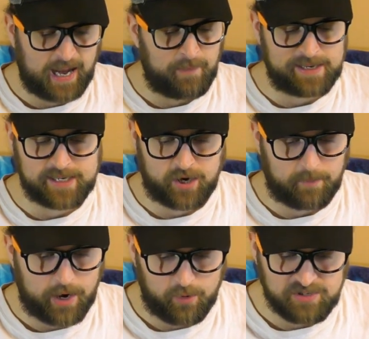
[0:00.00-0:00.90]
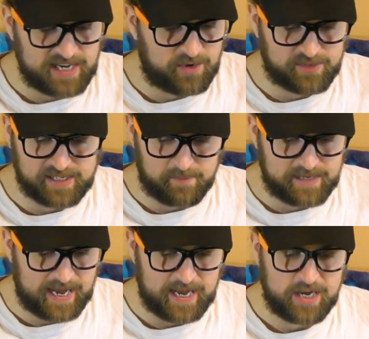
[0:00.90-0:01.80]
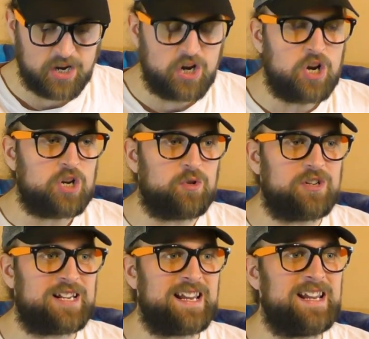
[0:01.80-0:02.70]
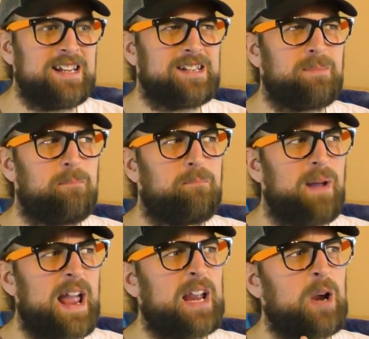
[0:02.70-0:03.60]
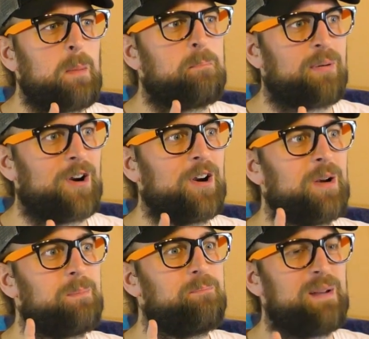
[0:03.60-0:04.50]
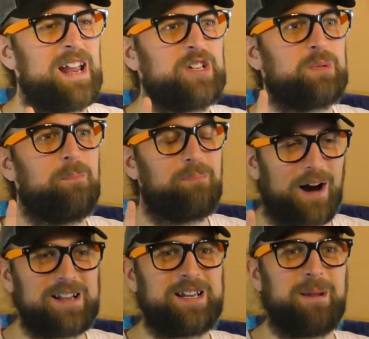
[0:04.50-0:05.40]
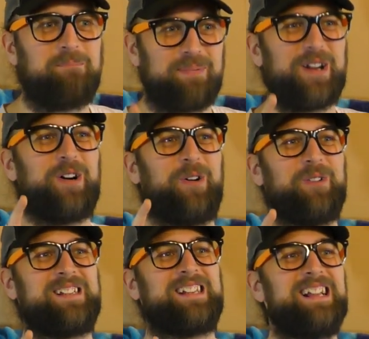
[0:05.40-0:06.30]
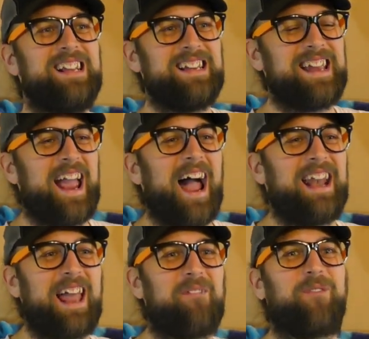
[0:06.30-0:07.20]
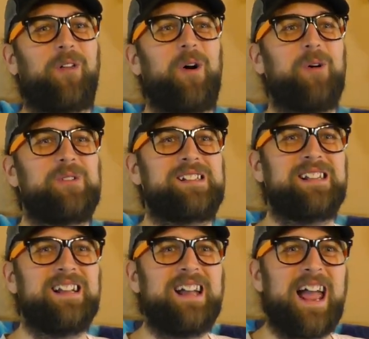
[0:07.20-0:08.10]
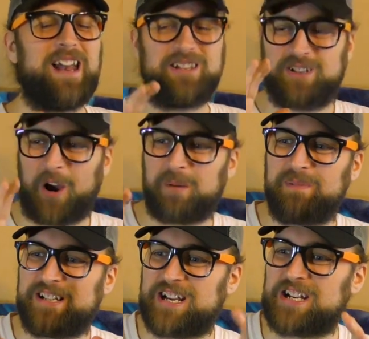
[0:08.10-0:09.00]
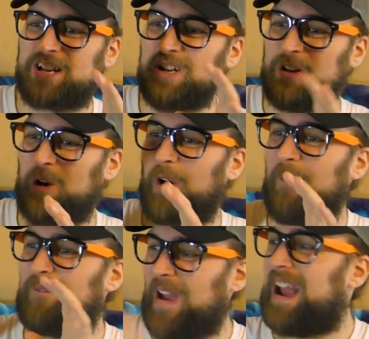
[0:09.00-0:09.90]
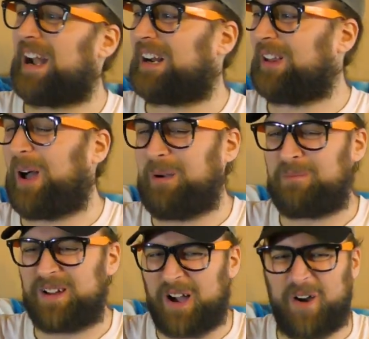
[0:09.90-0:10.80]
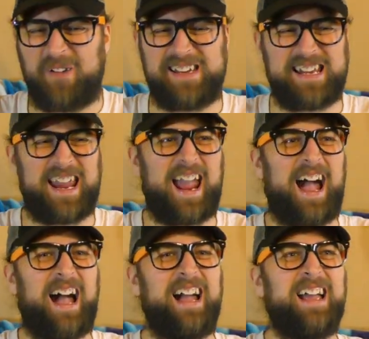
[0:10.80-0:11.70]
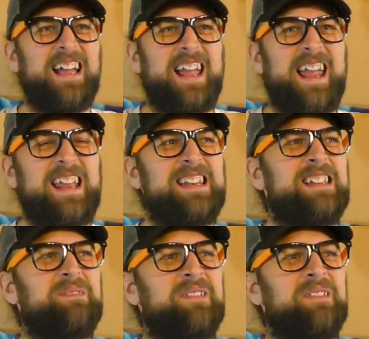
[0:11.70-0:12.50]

can't wait to start my own channel someday. Eugene's Banger Bird Bitch Budget Builds. Yeah, that flows. And Dark Magician Girl Fan Club. Oh yeah. And